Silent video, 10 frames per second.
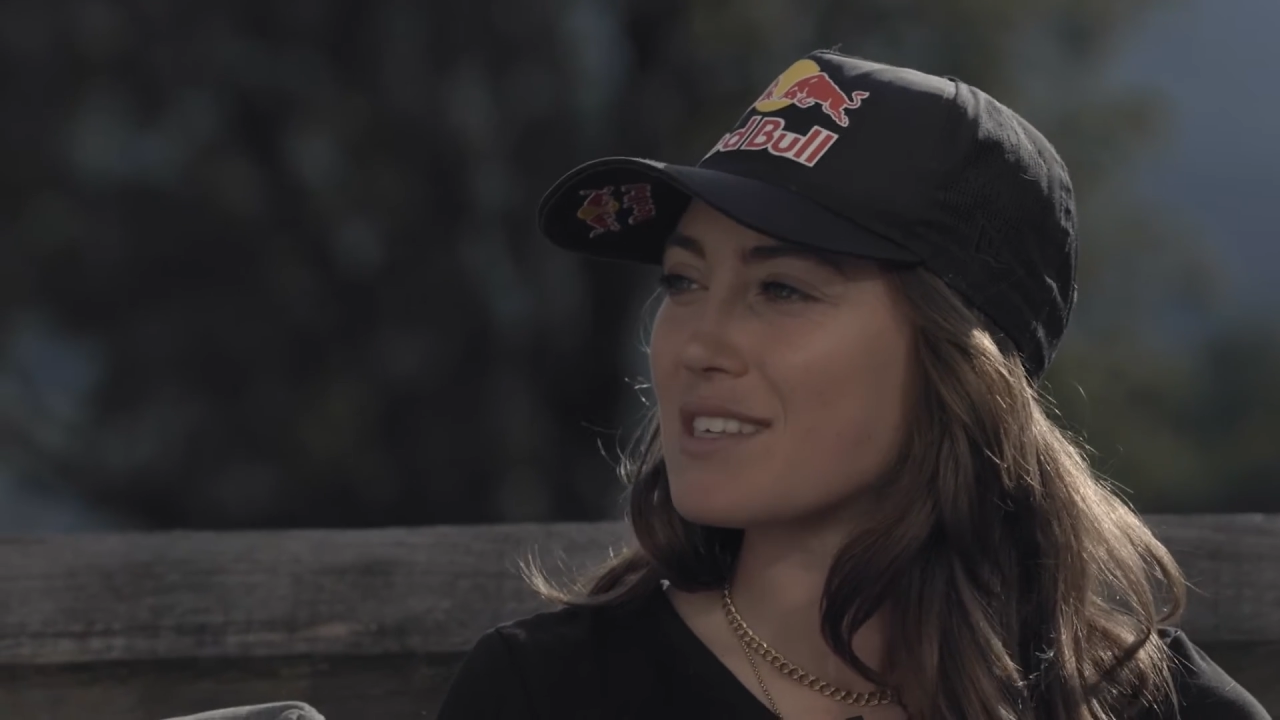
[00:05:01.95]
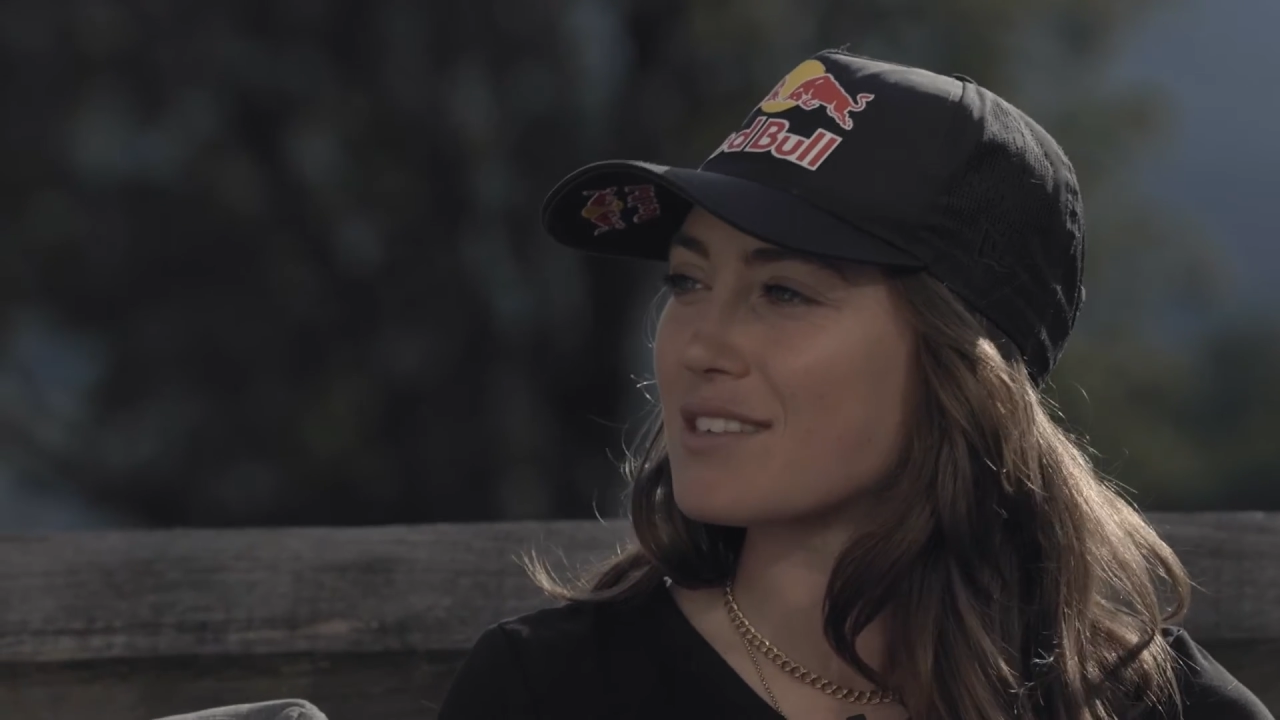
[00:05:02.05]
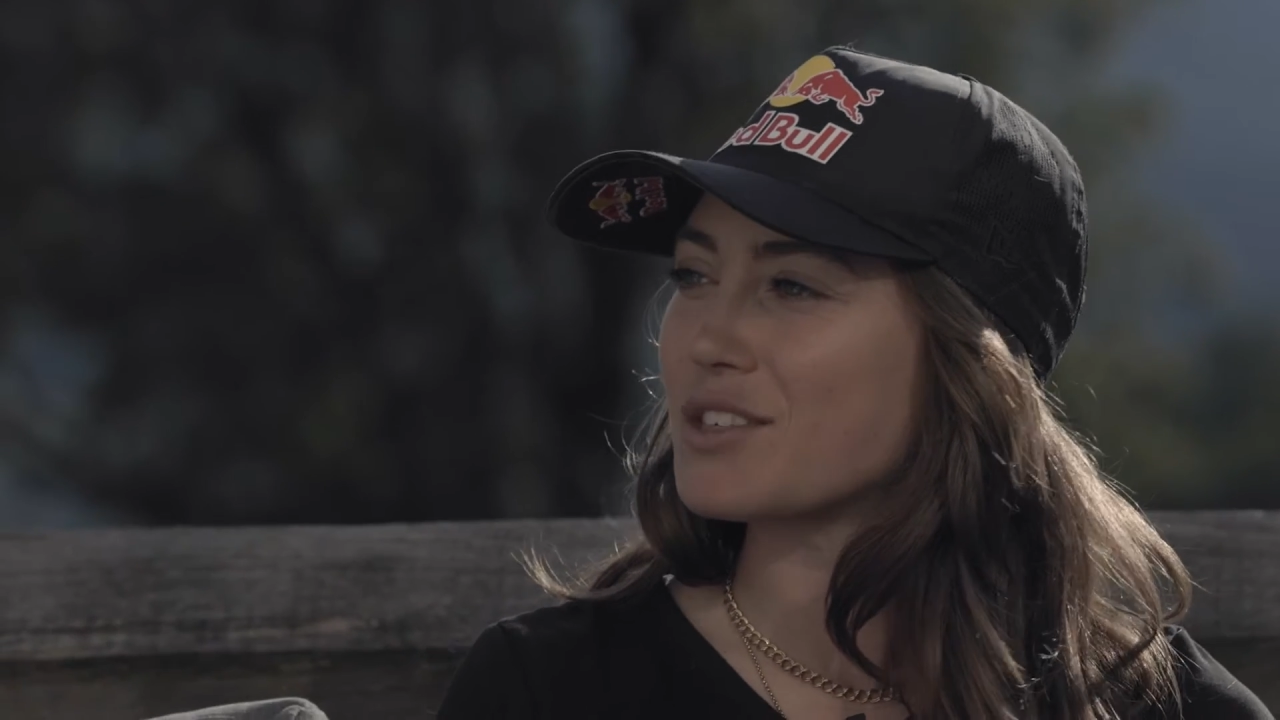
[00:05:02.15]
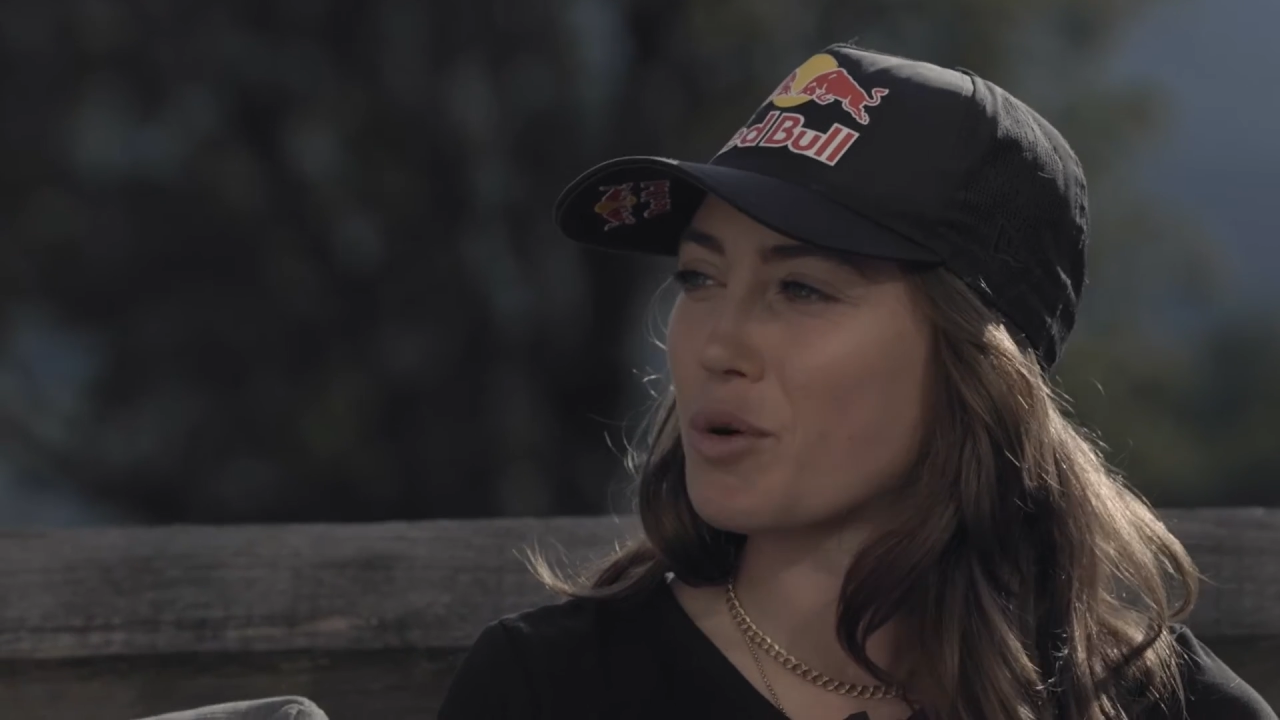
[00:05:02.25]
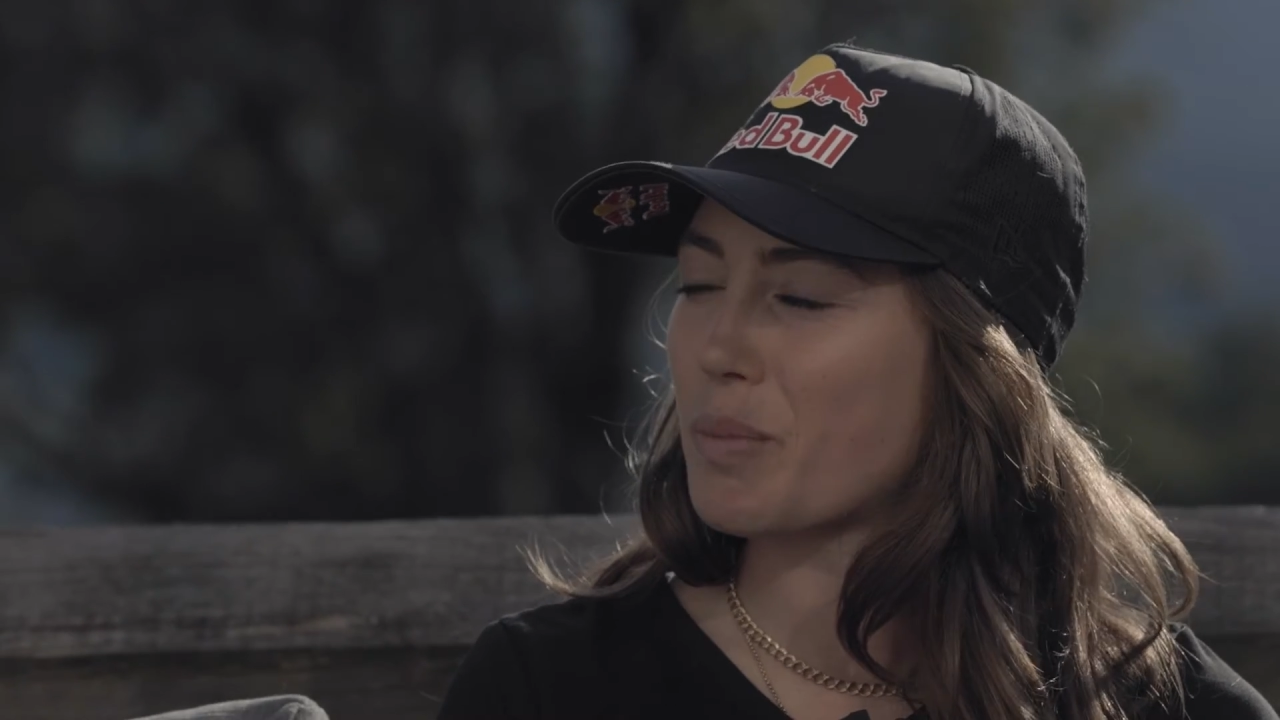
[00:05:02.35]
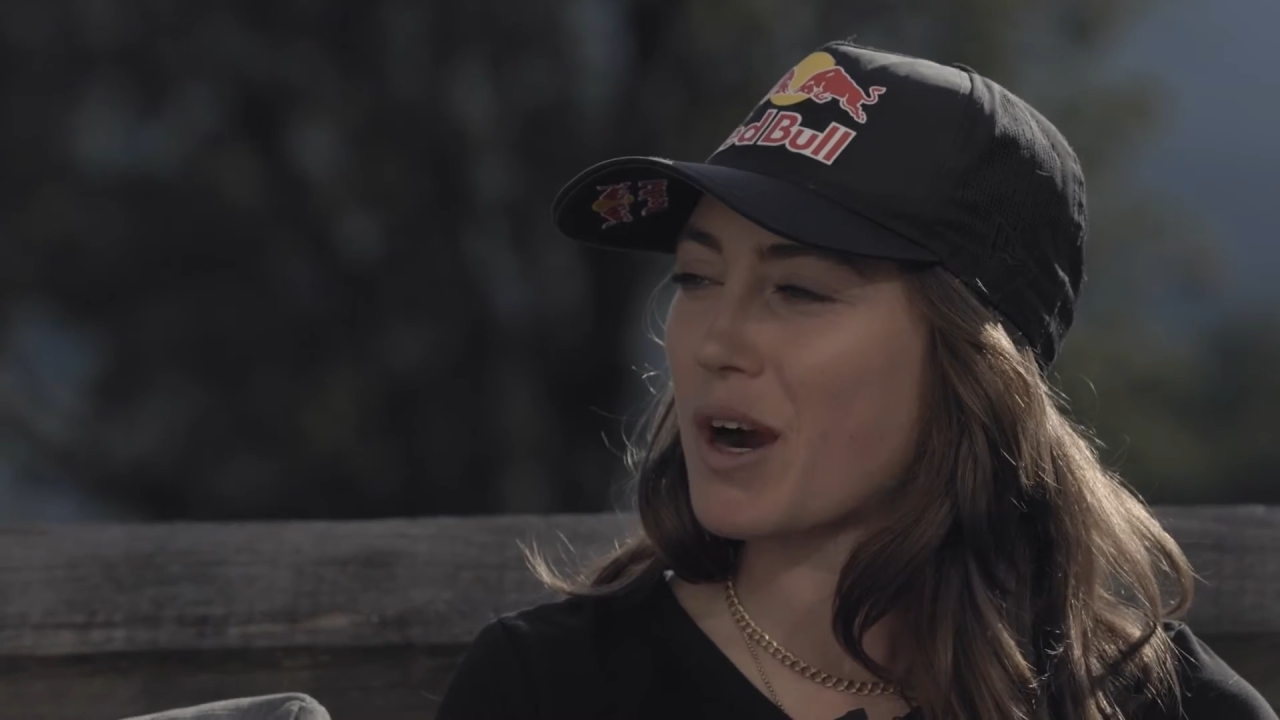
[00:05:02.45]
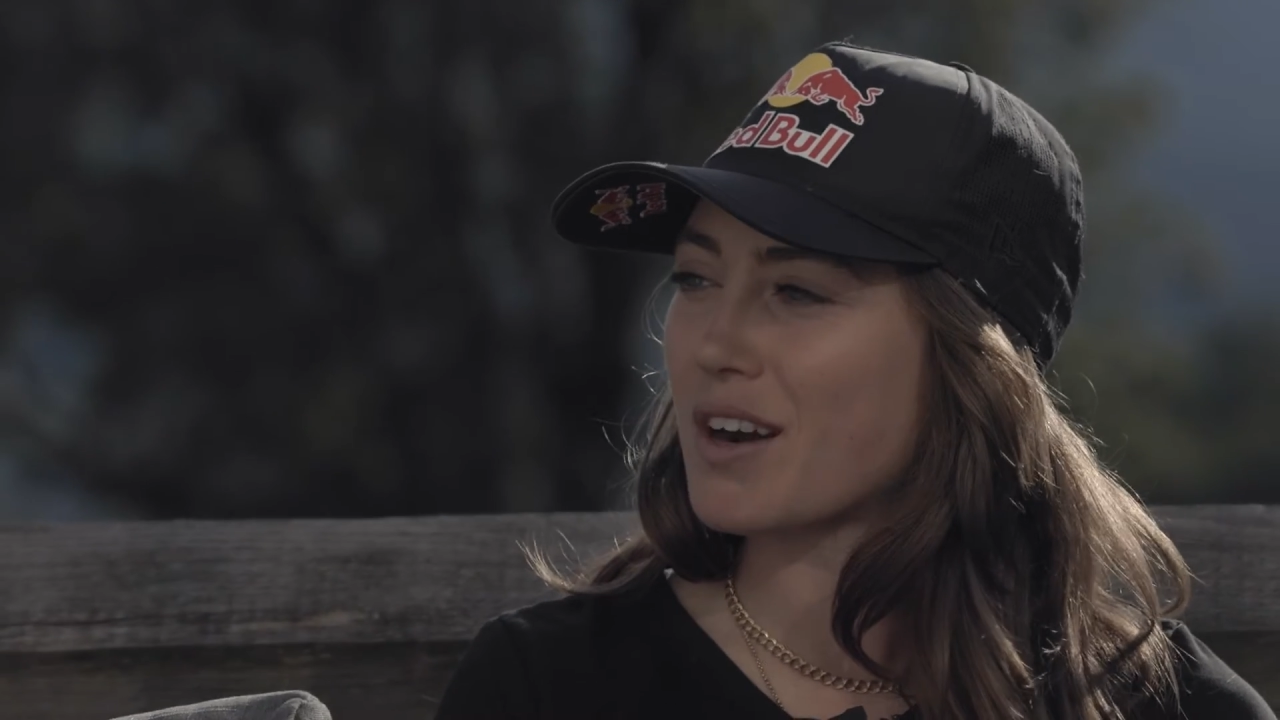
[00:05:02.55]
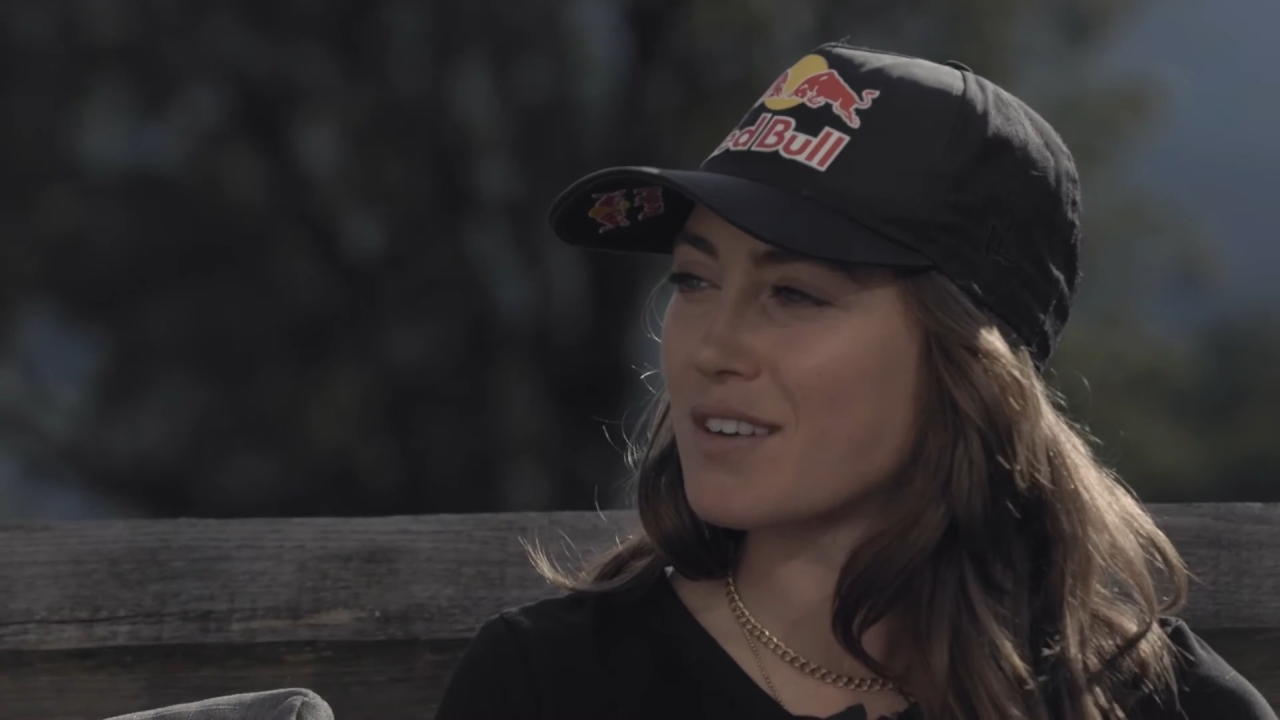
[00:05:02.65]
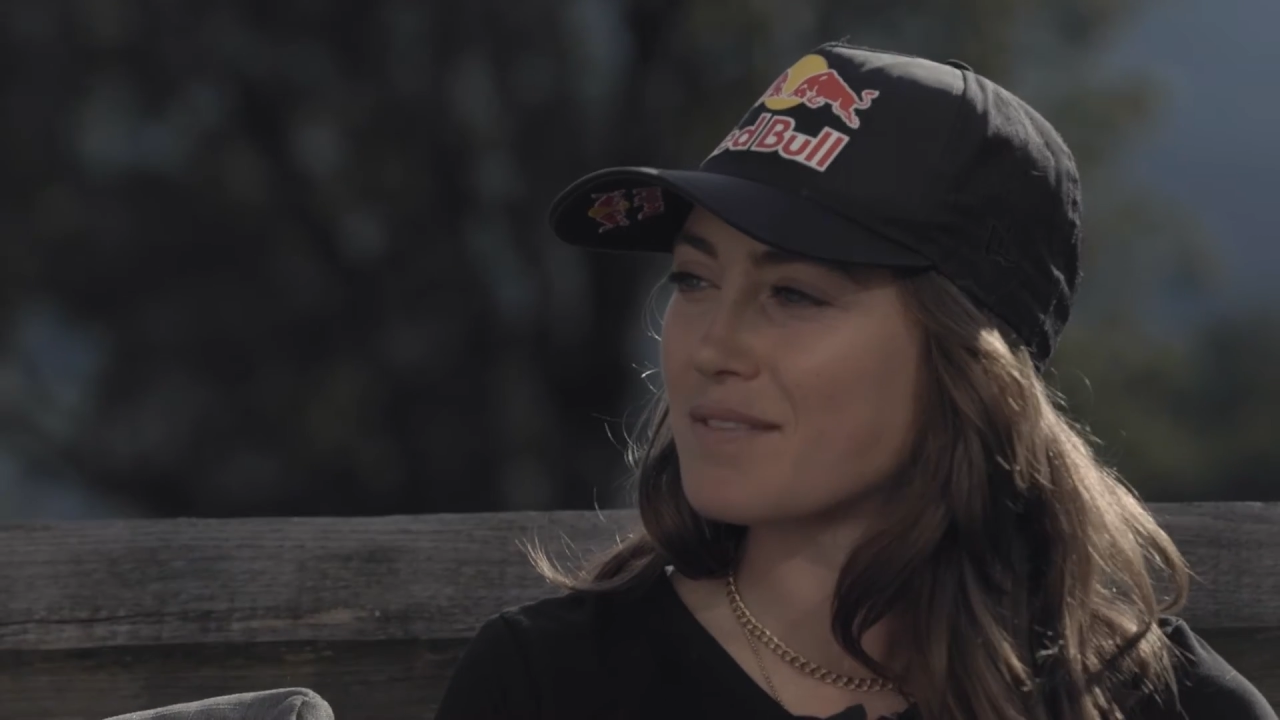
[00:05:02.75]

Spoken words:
sets you apart?